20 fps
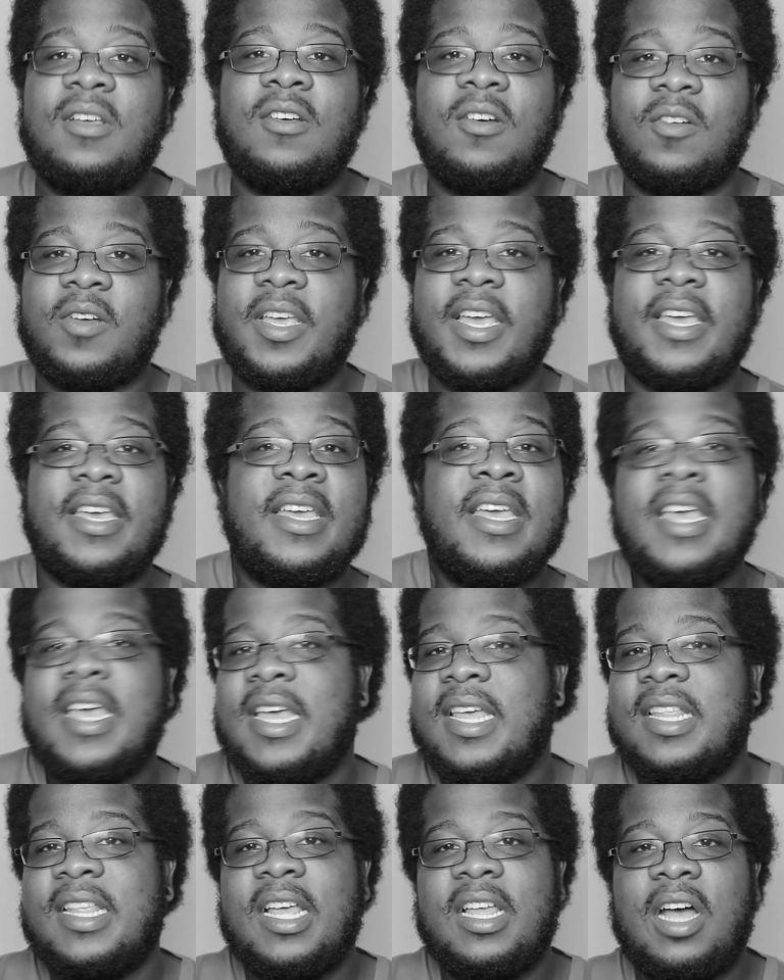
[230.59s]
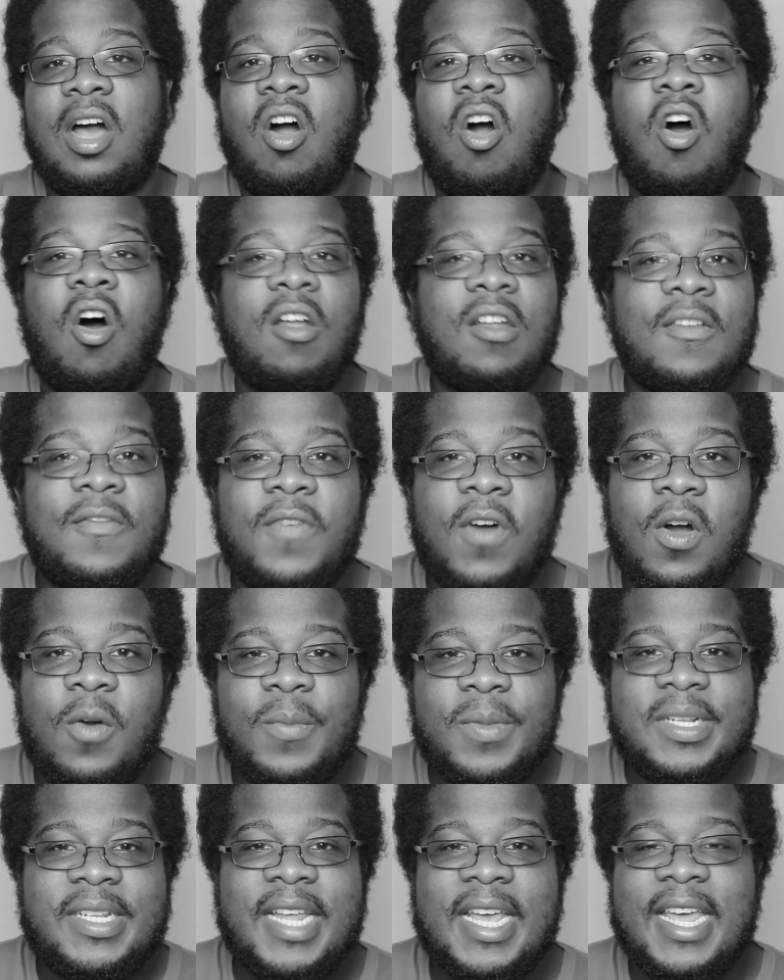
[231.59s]
Okay, all of
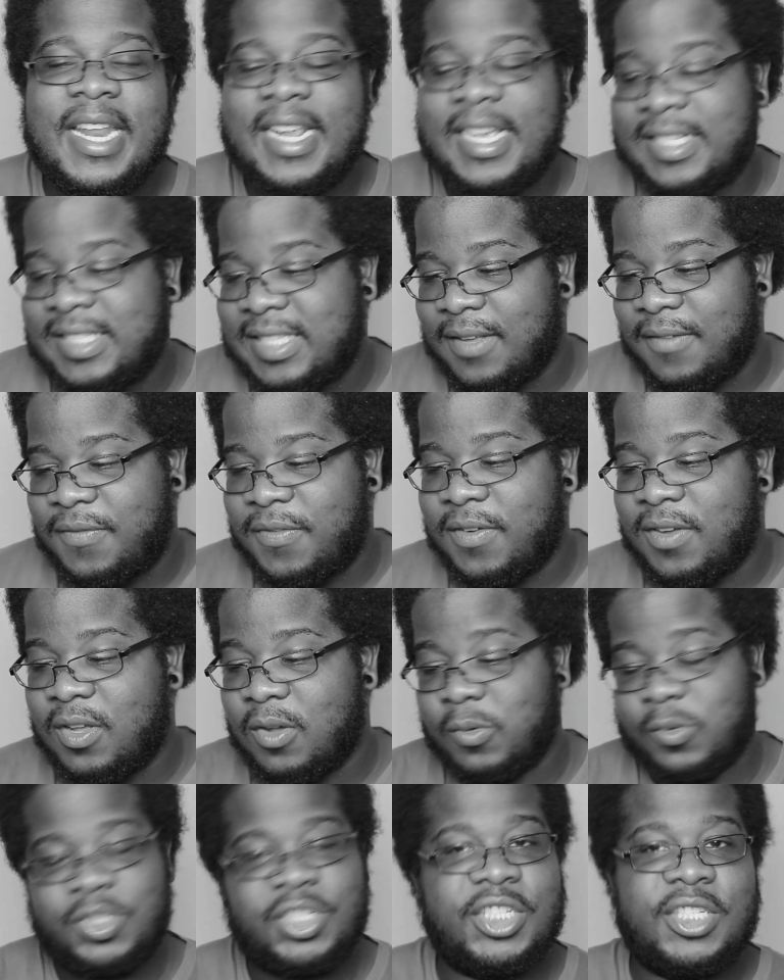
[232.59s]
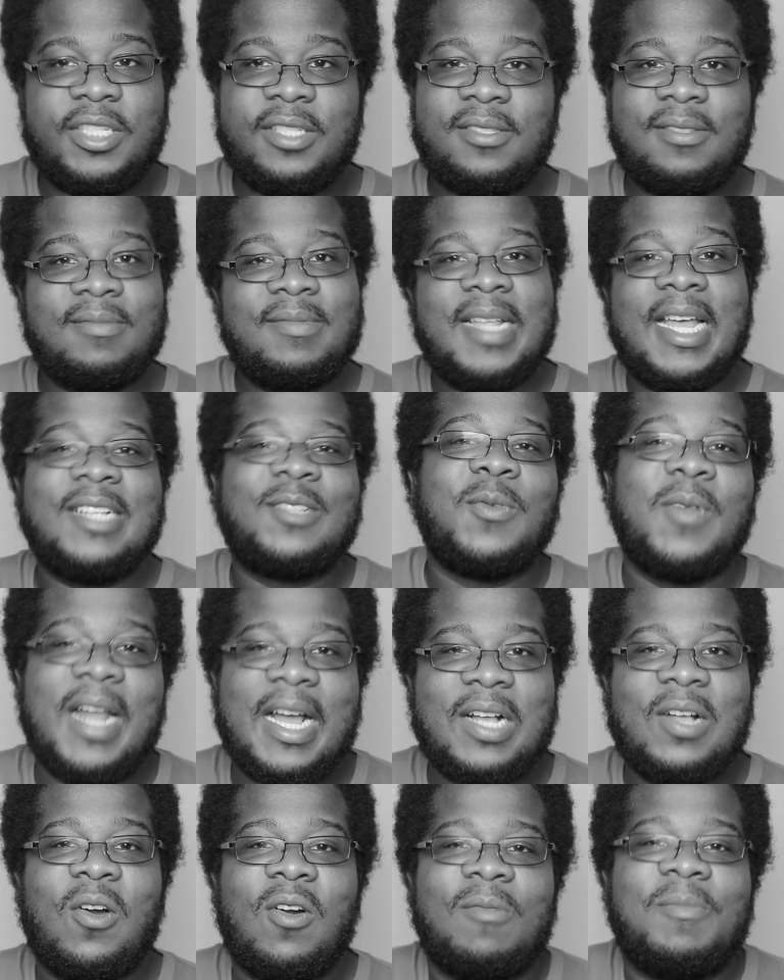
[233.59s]
Vohm are dead except for Goat Cheese. That's what
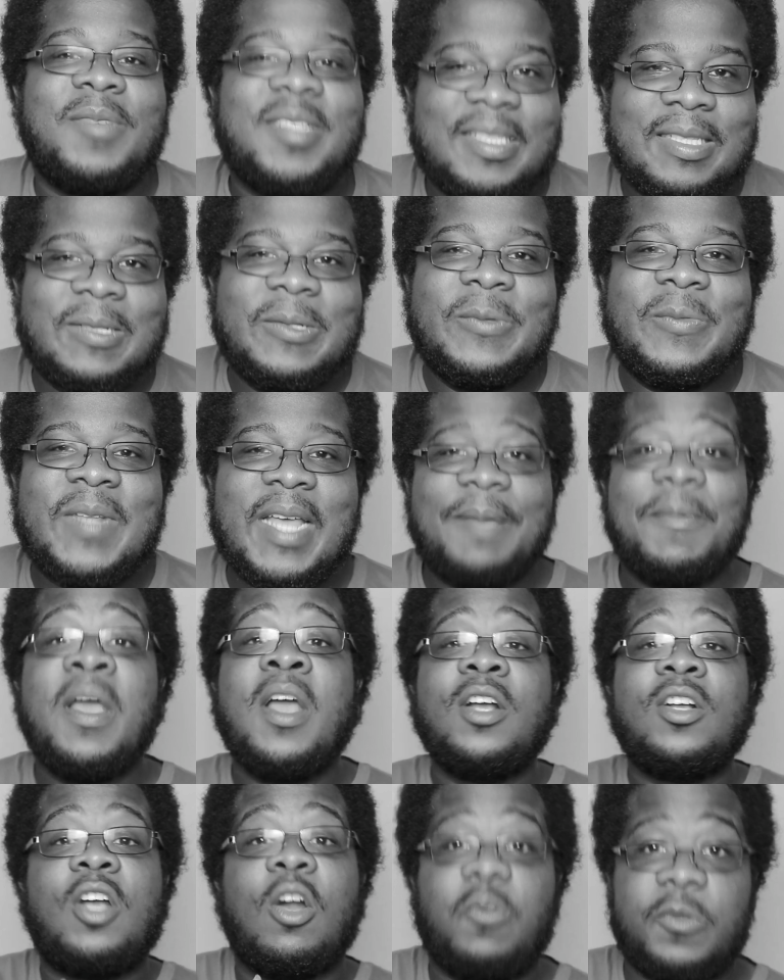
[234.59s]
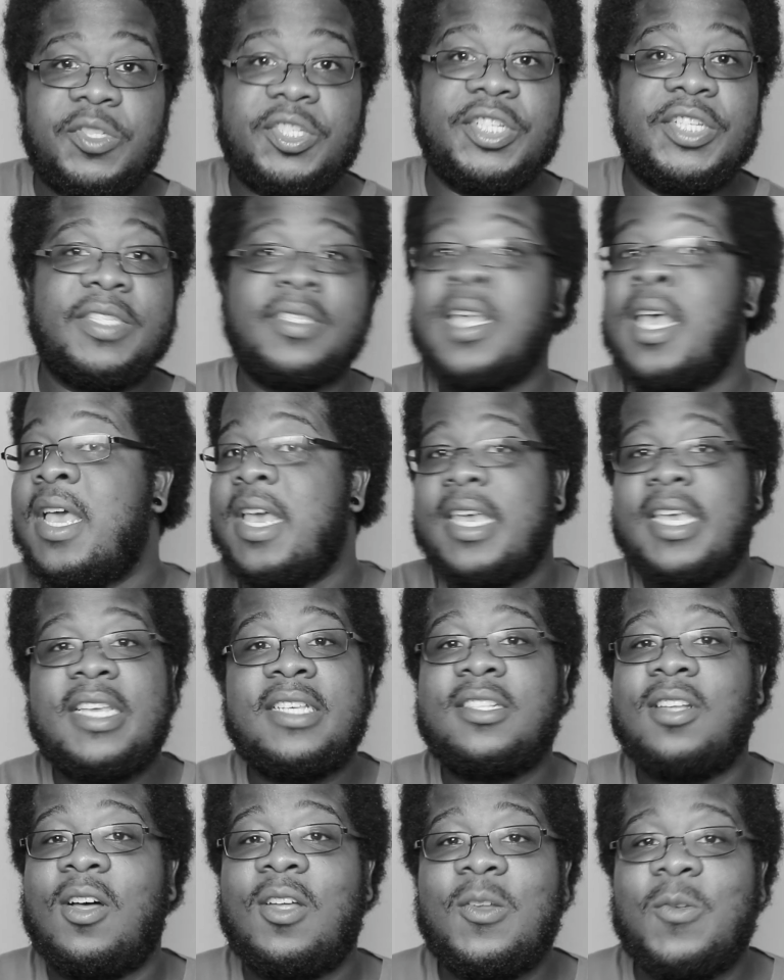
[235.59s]
I call him. It's a little name, Goat Cheese.
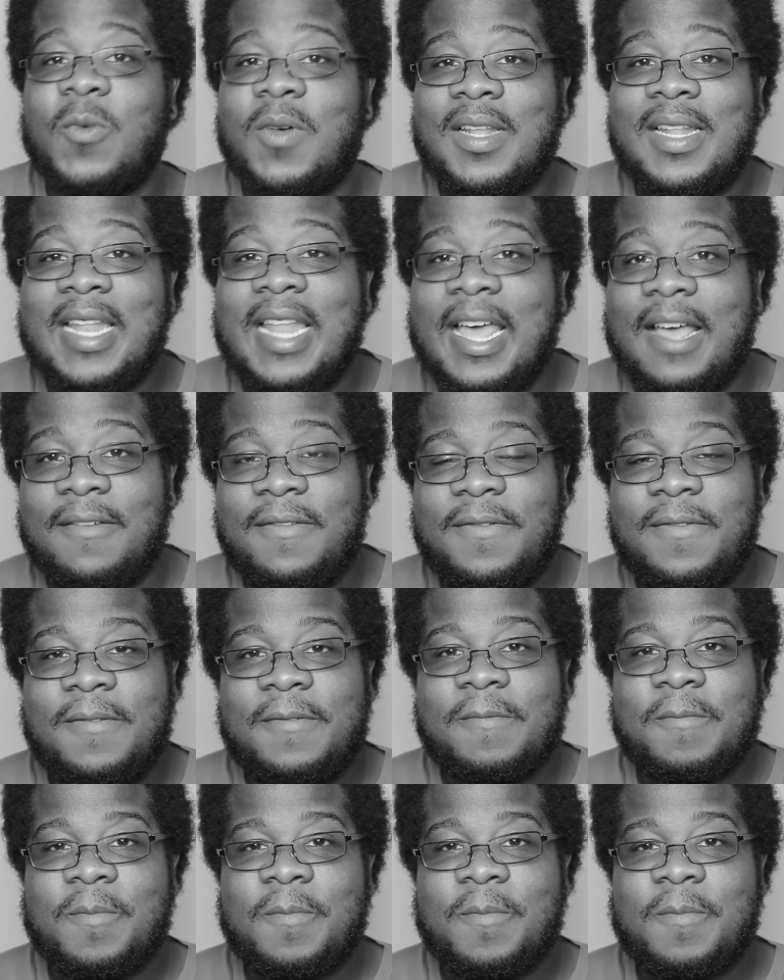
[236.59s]
He's the only one left,